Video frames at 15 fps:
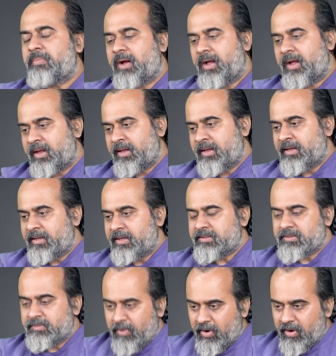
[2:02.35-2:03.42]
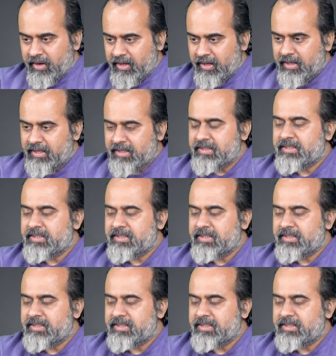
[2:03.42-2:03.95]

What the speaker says: by his body,